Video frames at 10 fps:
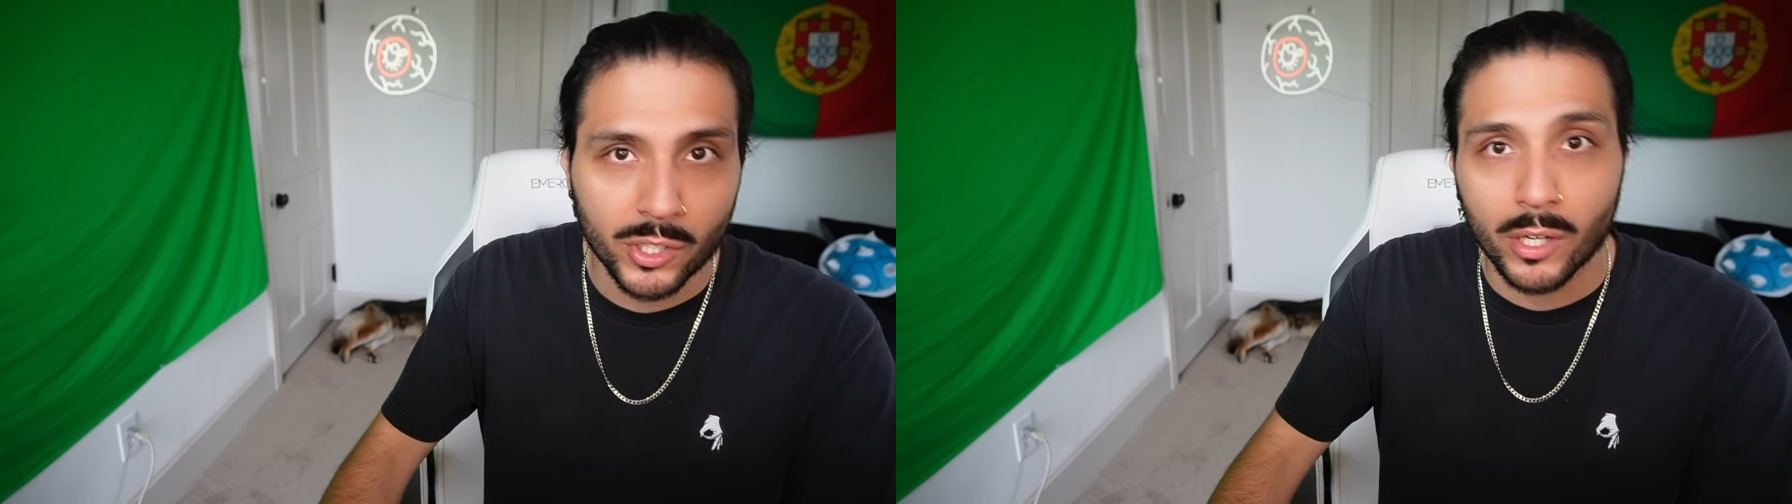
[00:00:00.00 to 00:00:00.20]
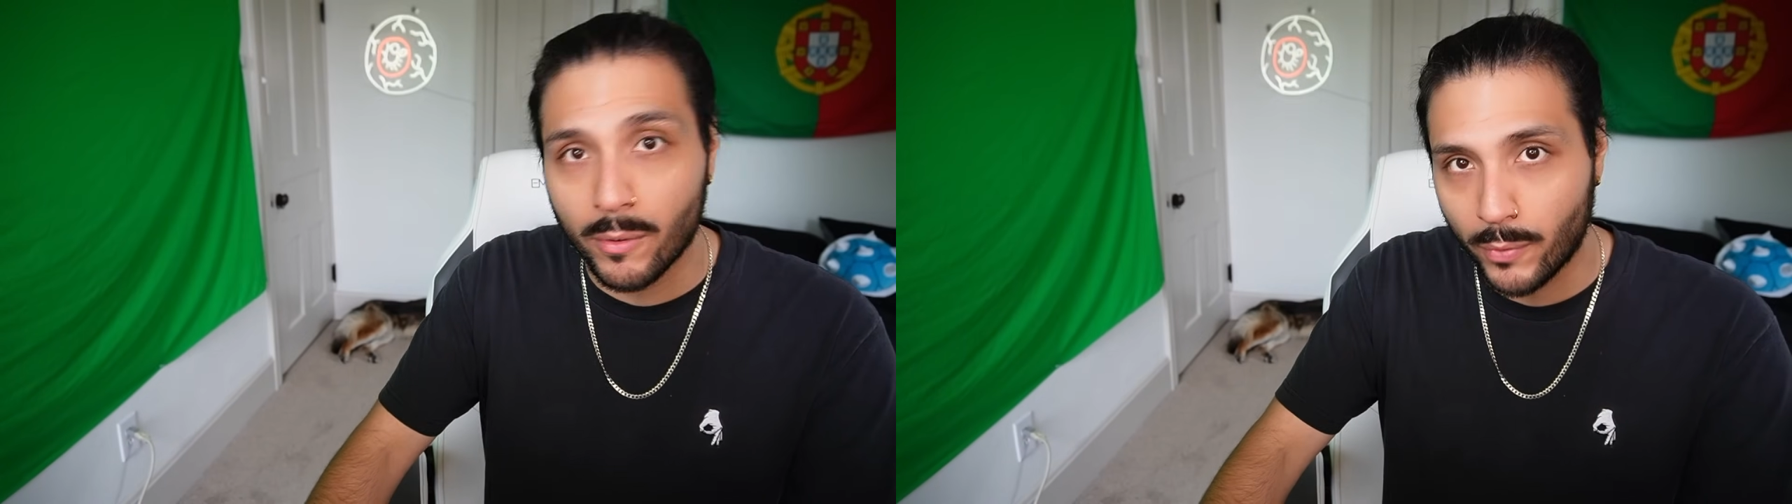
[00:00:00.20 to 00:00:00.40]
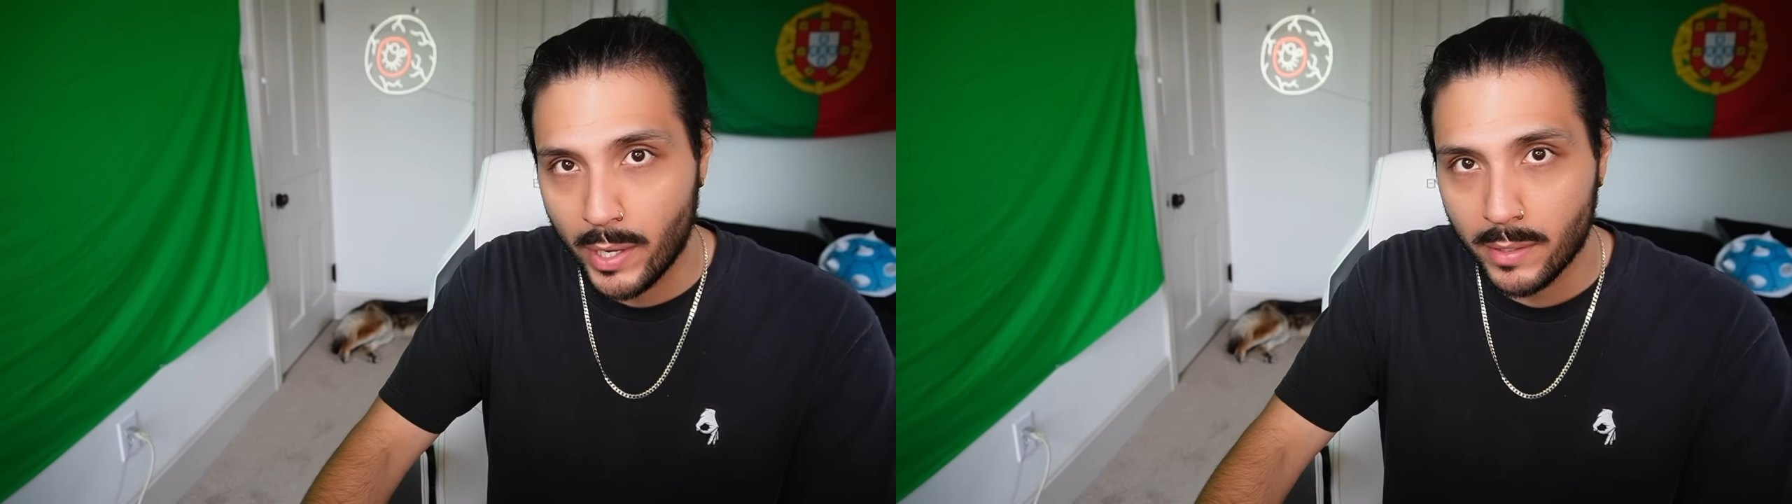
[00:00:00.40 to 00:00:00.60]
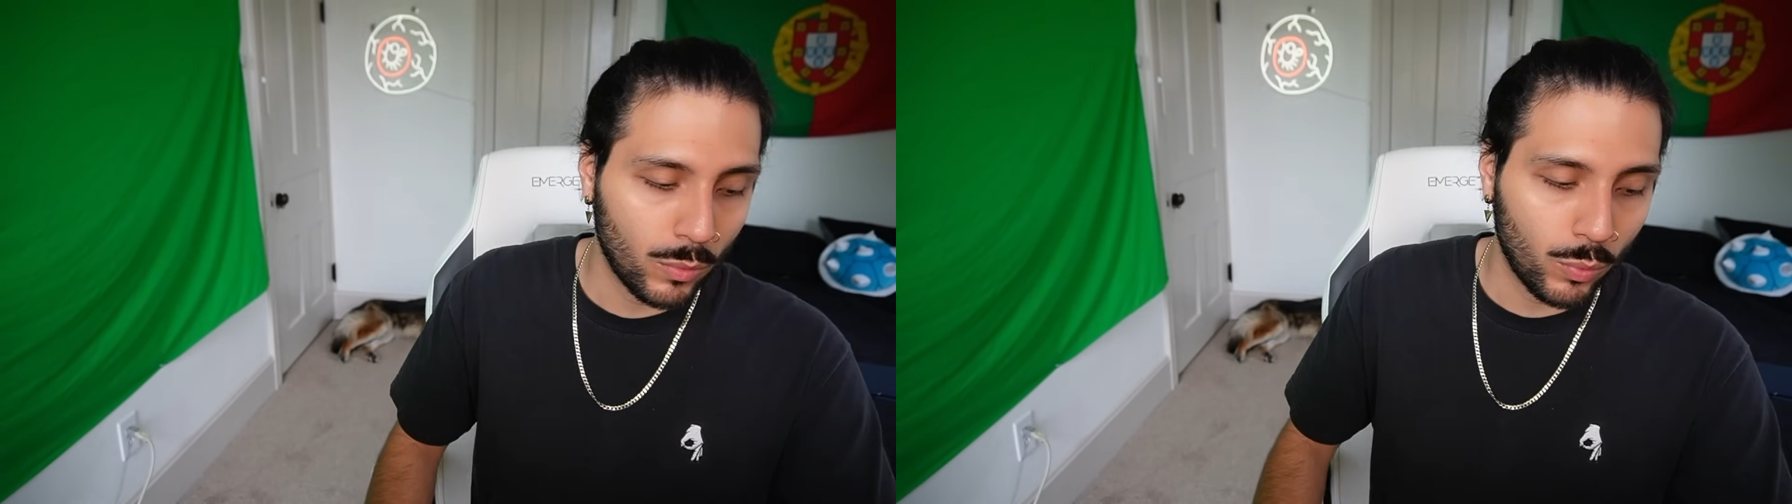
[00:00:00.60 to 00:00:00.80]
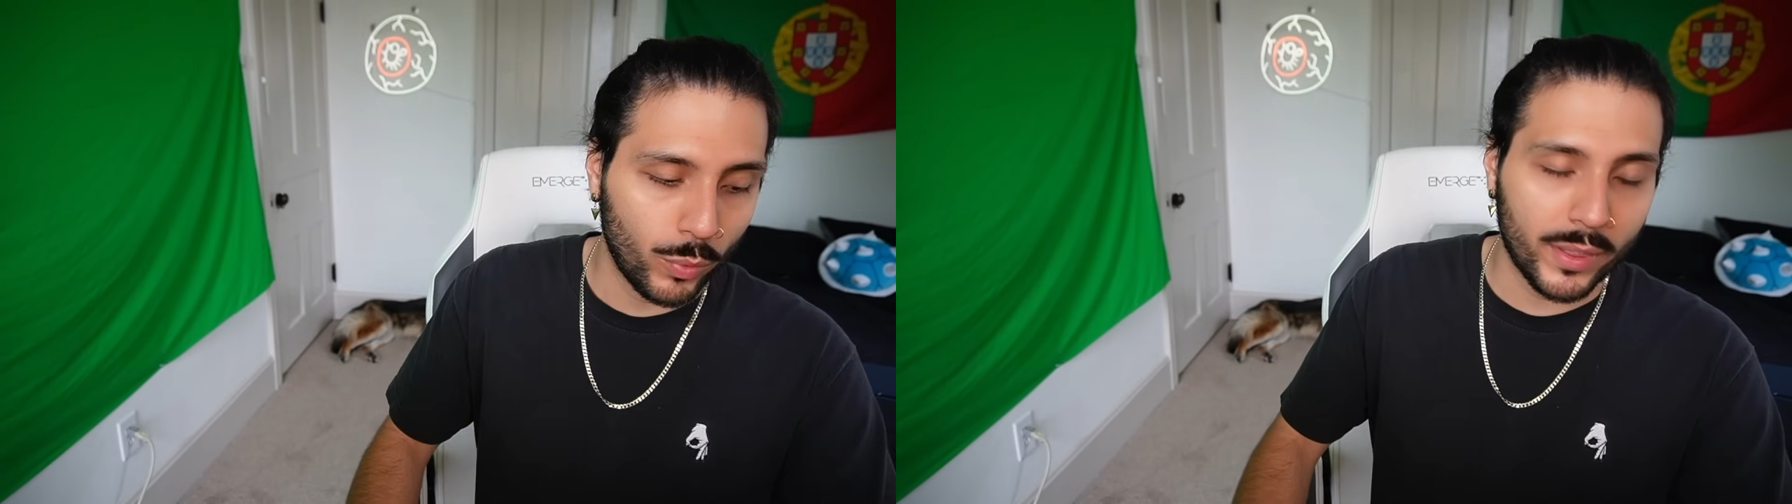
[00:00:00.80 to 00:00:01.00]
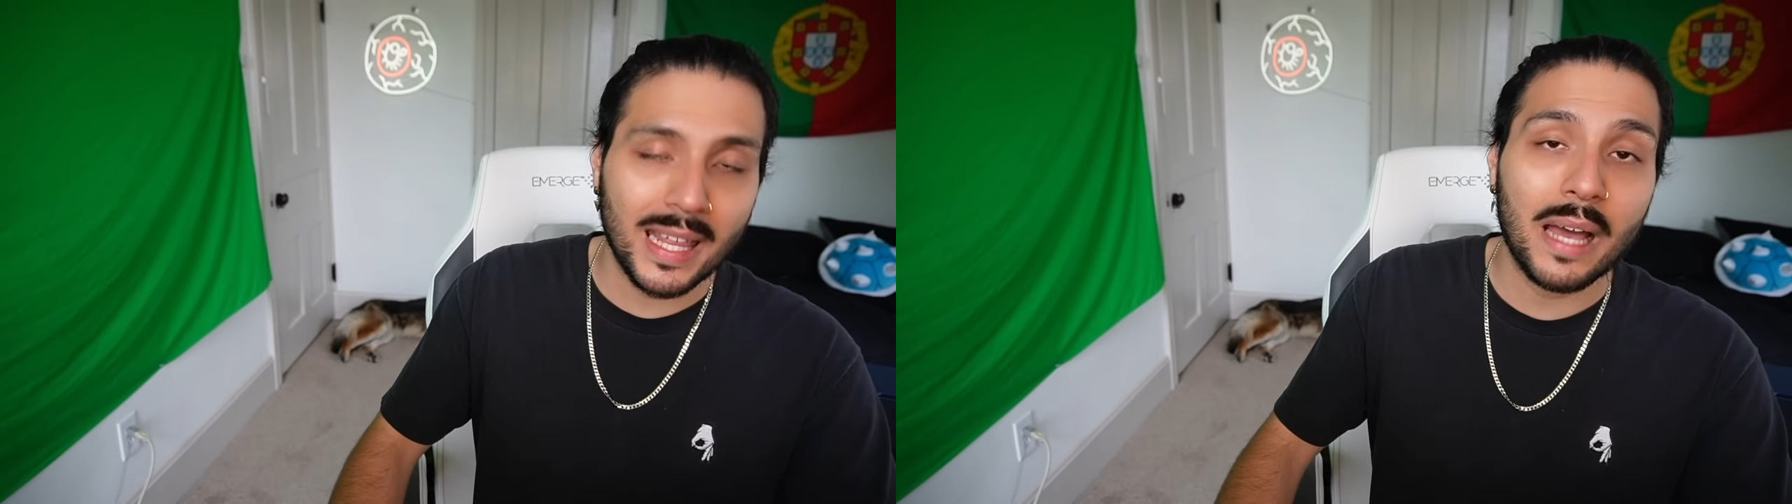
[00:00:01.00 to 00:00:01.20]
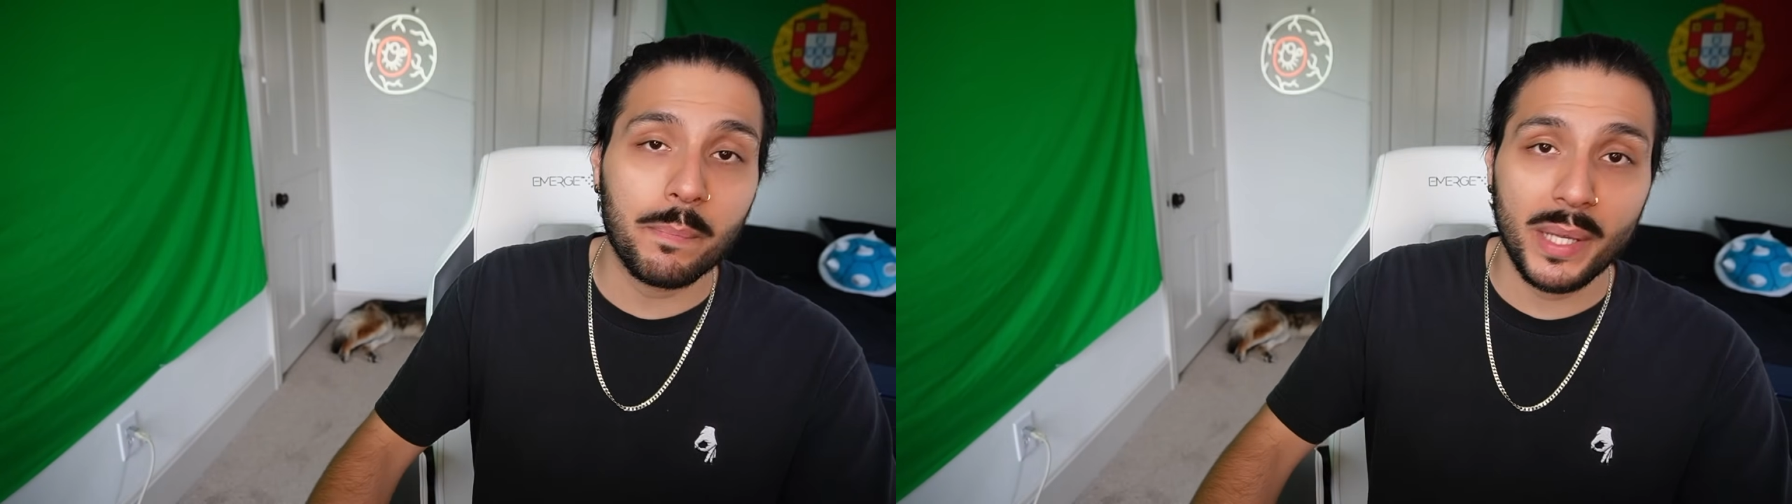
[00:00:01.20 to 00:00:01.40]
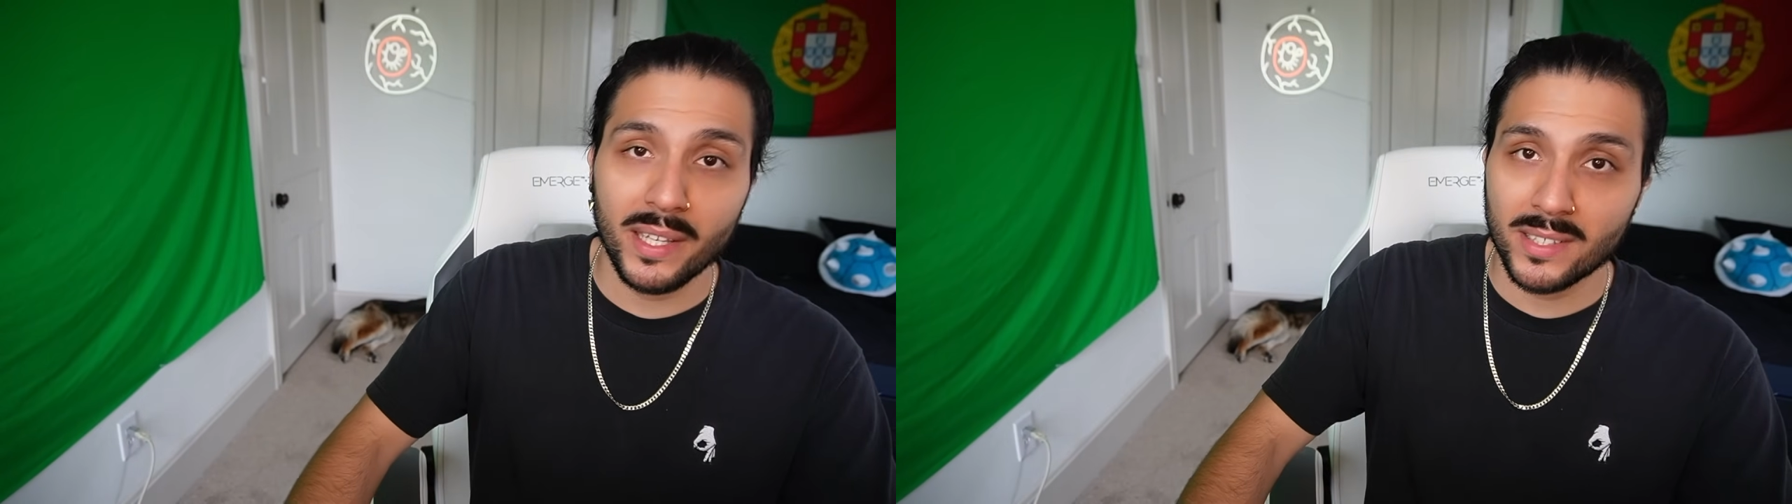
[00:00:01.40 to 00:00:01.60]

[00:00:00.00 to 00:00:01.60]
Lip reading: girlfriend. With that being